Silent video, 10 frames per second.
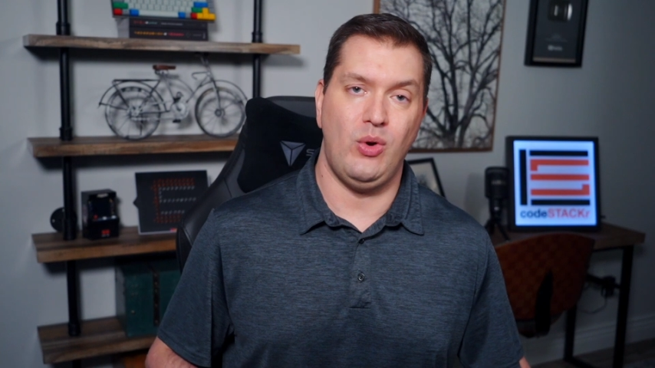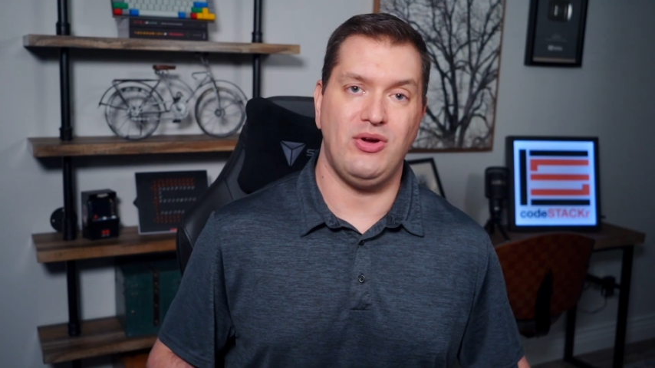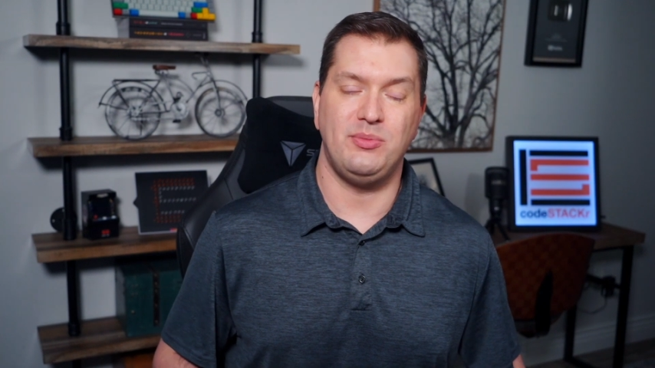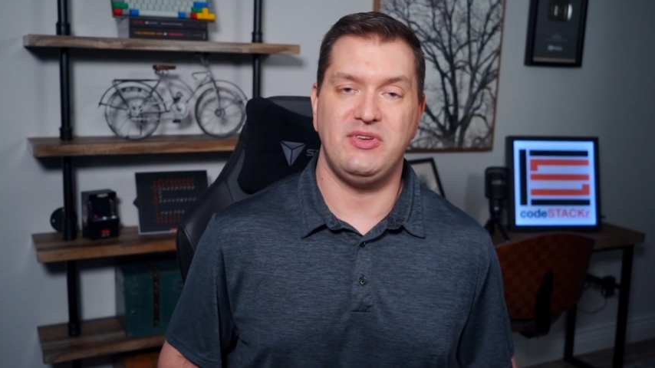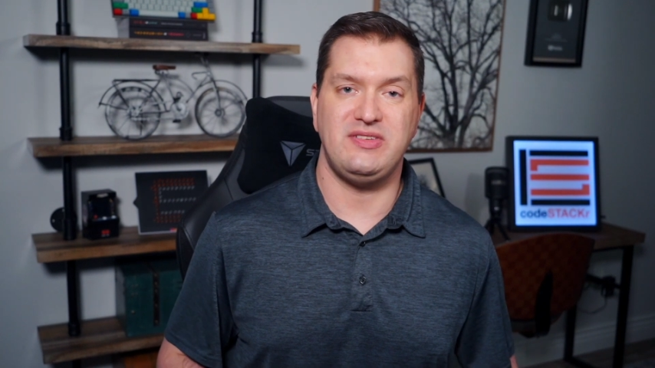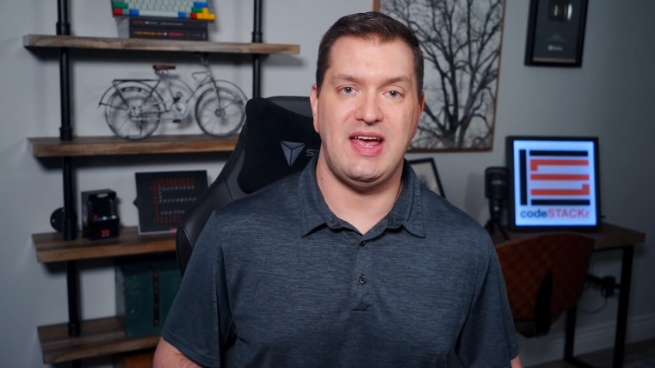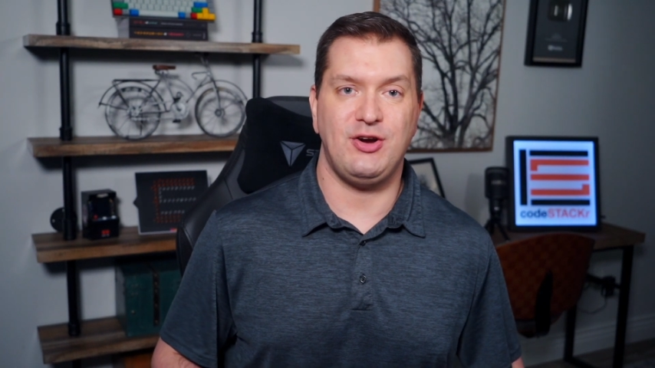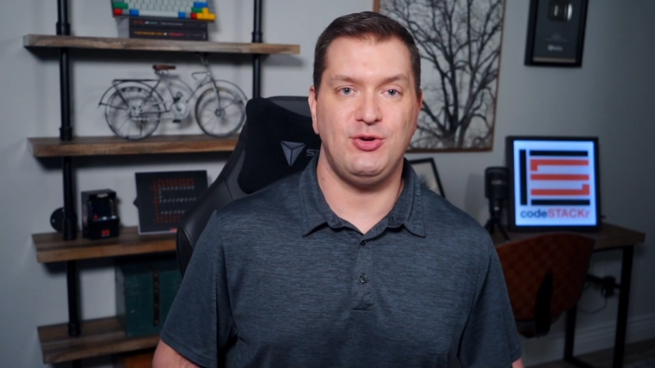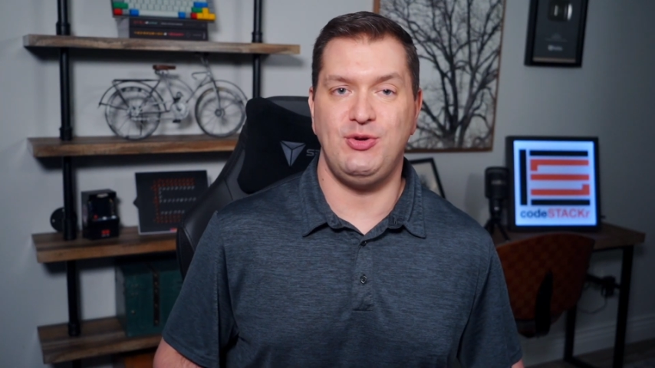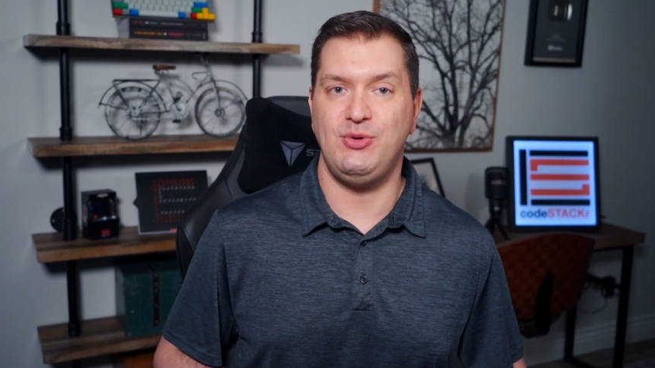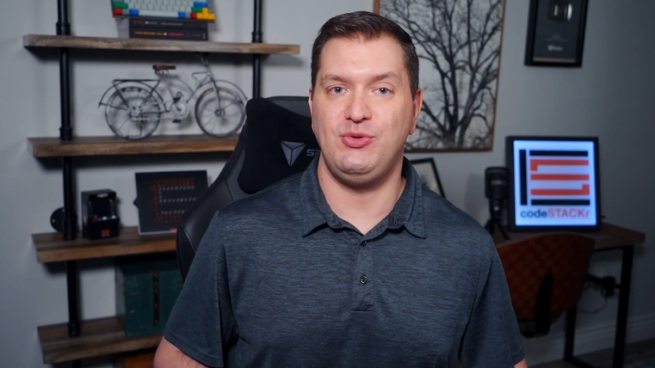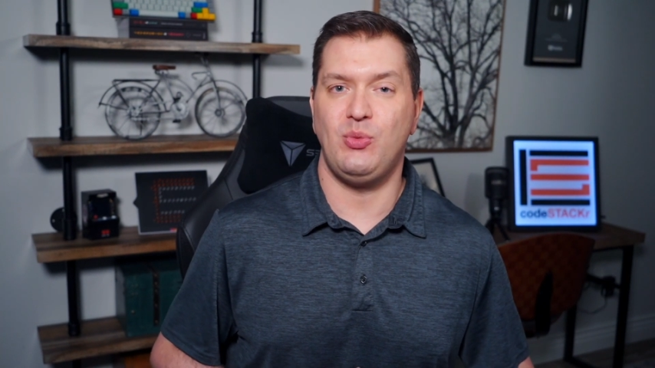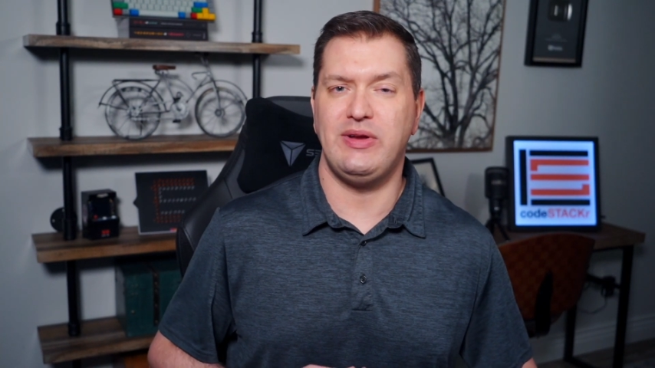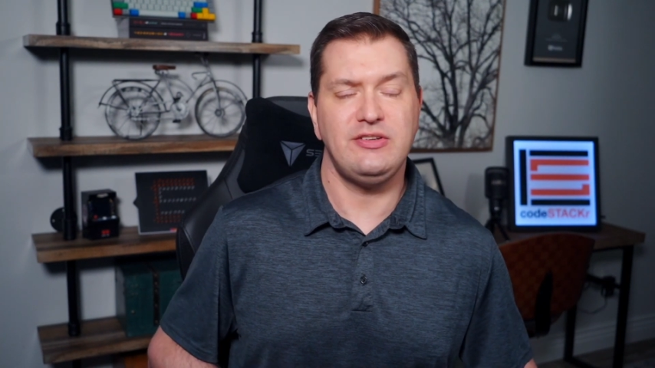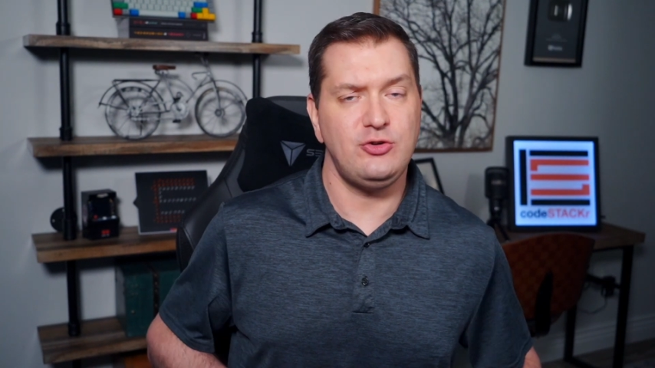Welcome to STACKr News.
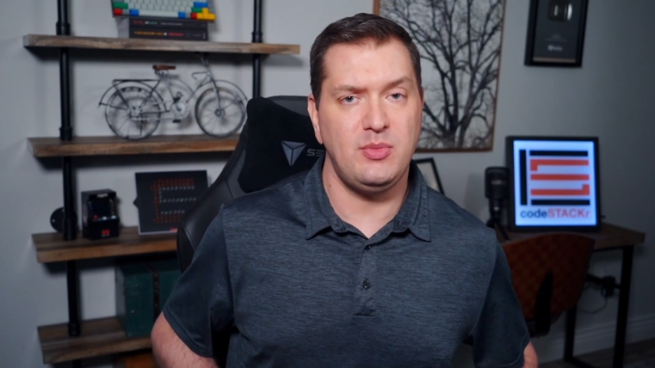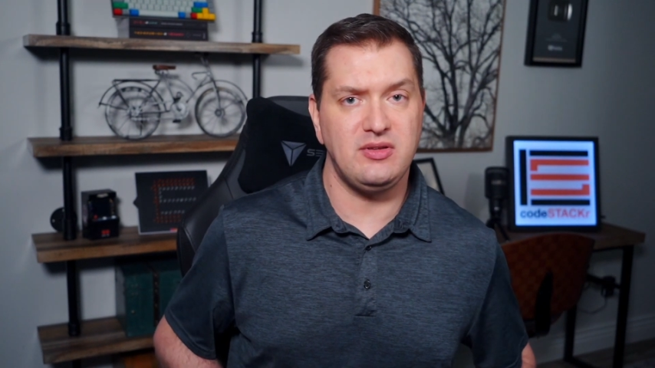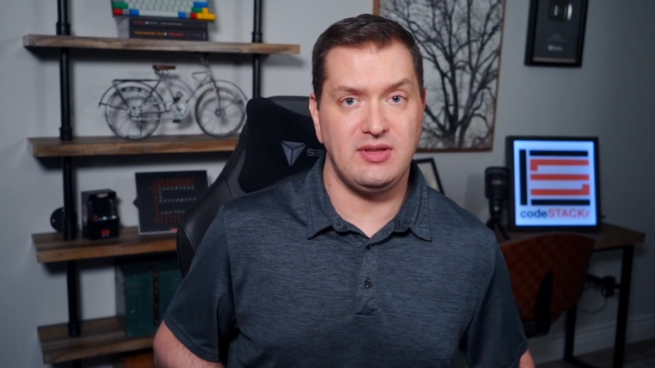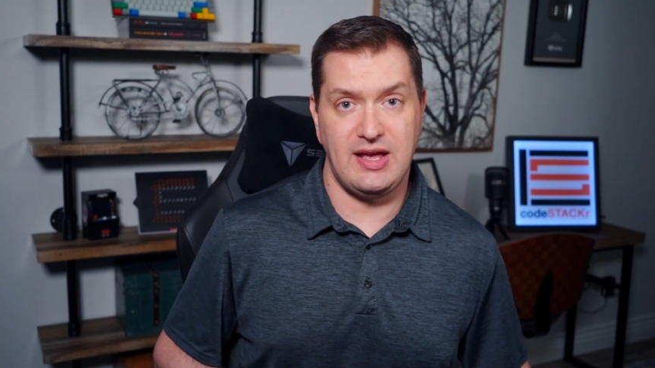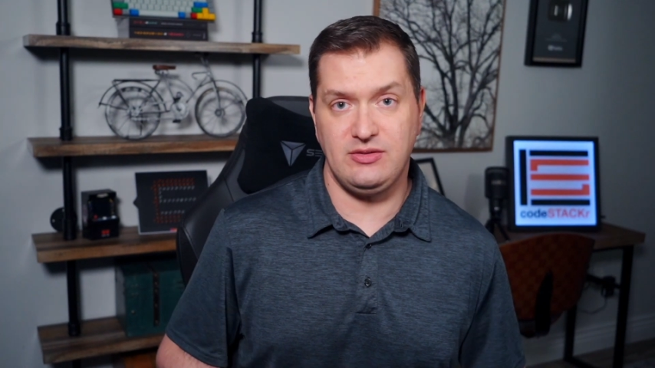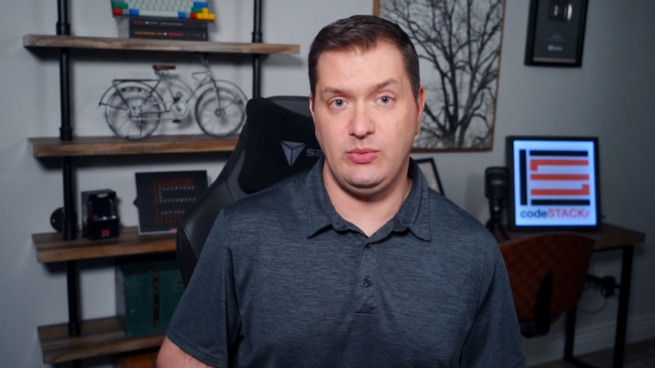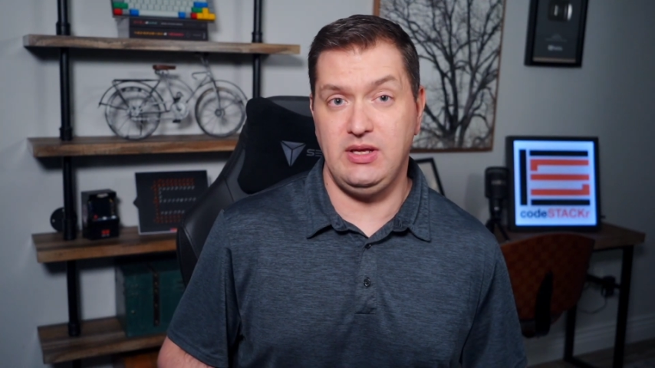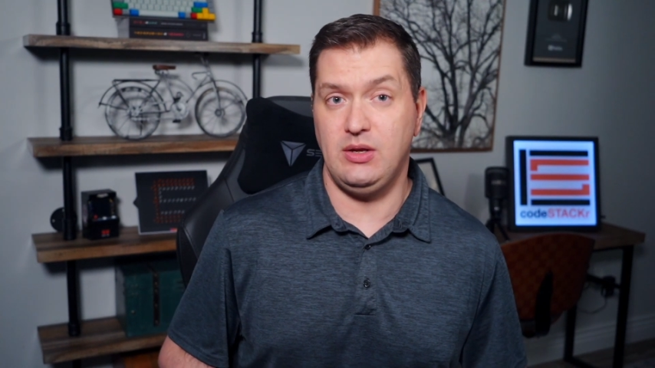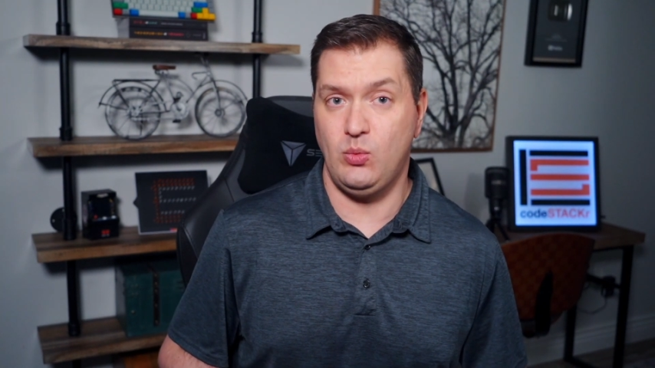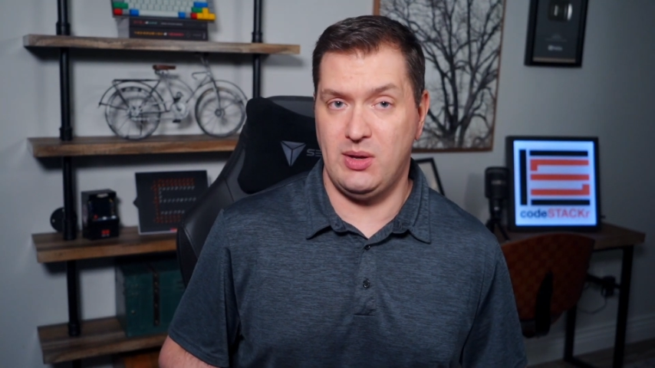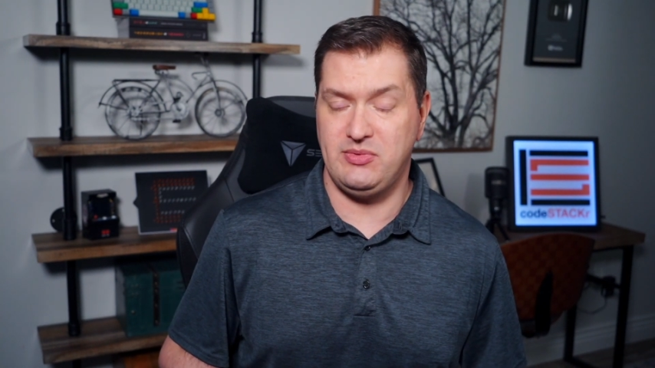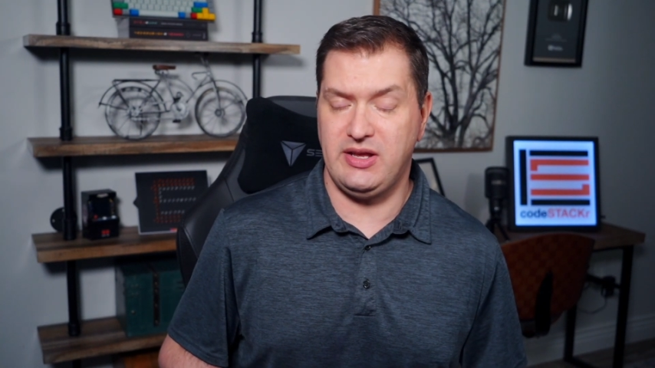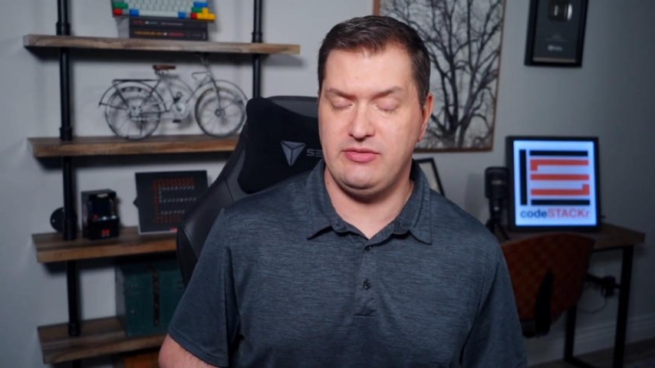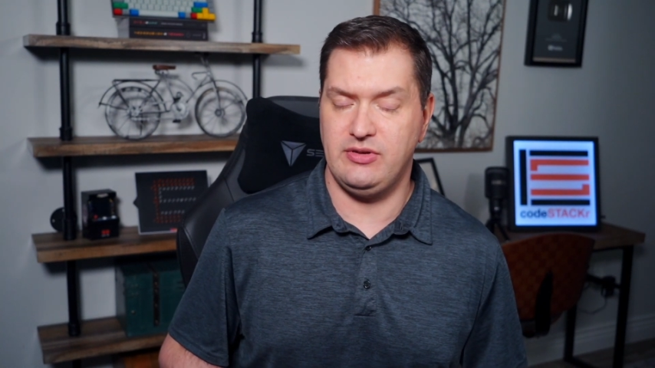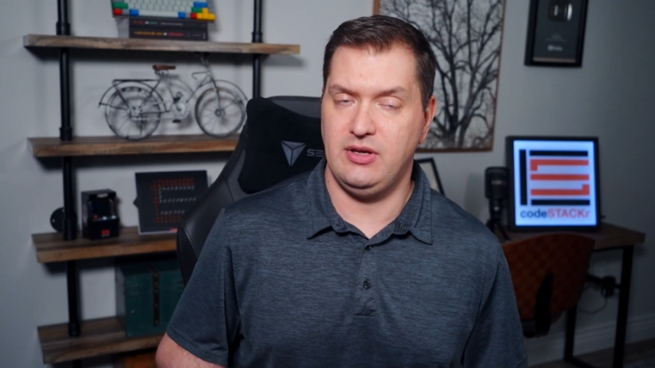What did you miss last week in web
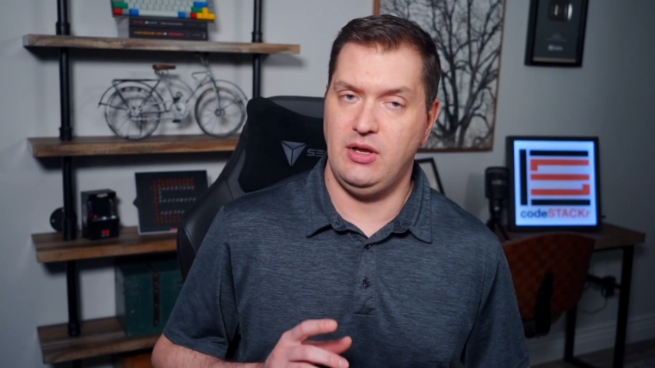dev?